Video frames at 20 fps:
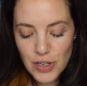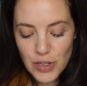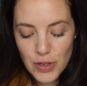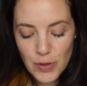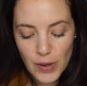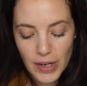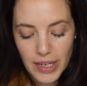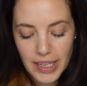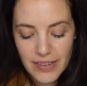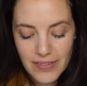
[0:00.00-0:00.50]

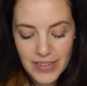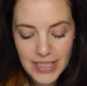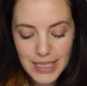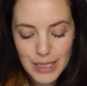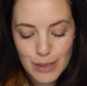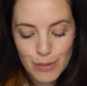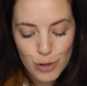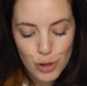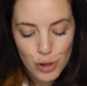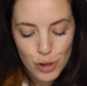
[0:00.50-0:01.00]
you are given
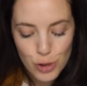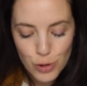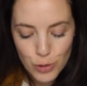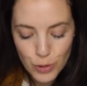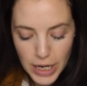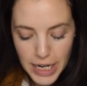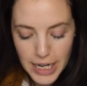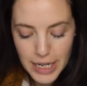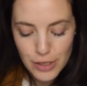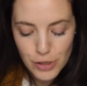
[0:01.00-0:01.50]
some
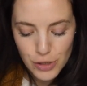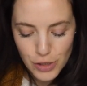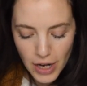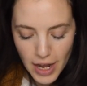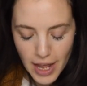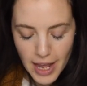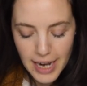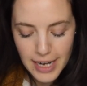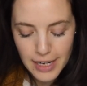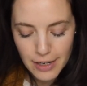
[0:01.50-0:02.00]
strange
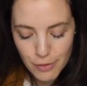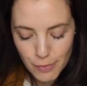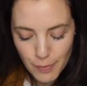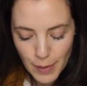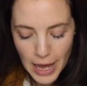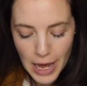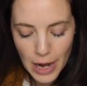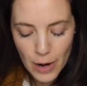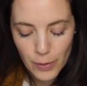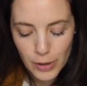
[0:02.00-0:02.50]
kind of
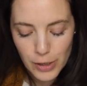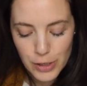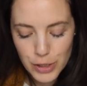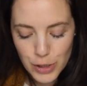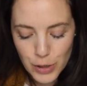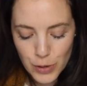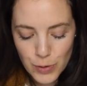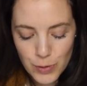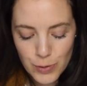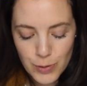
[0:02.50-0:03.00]
power
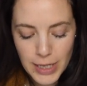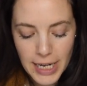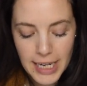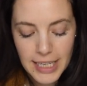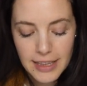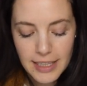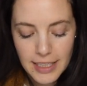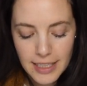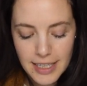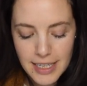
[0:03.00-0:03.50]
to
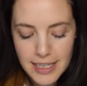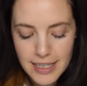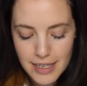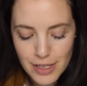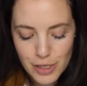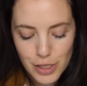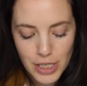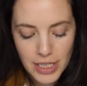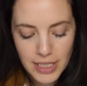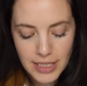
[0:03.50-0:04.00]
create the
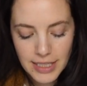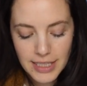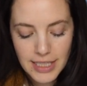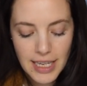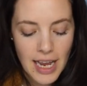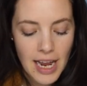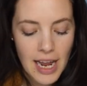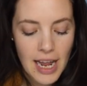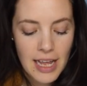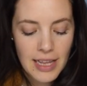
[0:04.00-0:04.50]
conditions
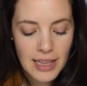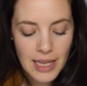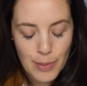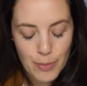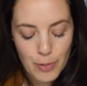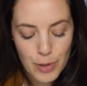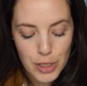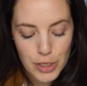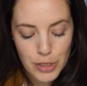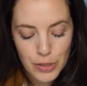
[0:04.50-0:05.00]

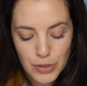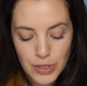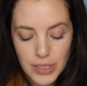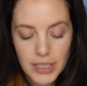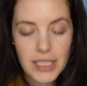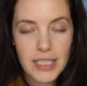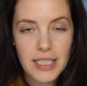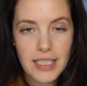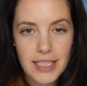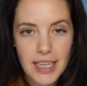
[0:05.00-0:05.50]
that produce
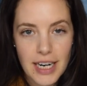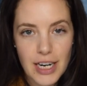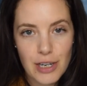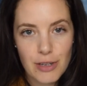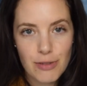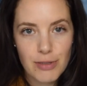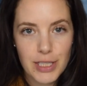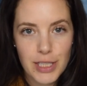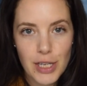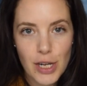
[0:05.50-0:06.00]
the
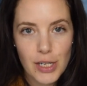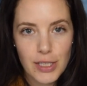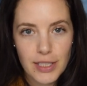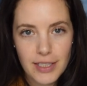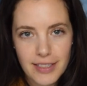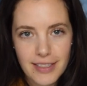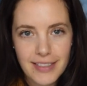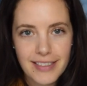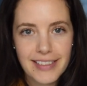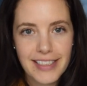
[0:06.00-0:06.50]
desired
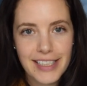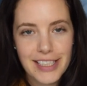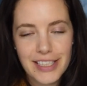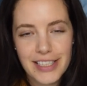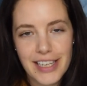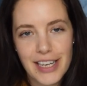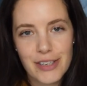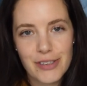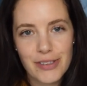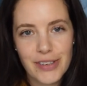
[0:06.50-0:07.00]
results. I
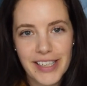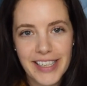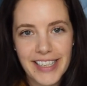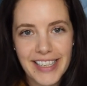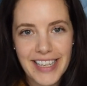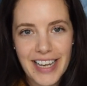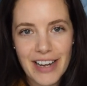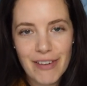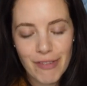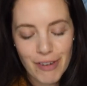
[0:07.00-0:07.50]
just had to read it
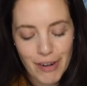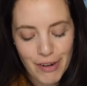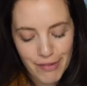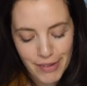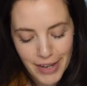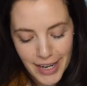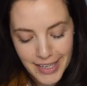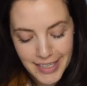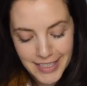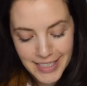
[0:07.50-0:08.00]
again for
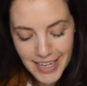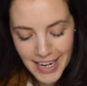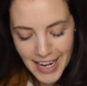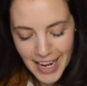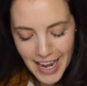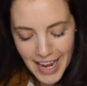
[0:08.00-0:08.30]
effect.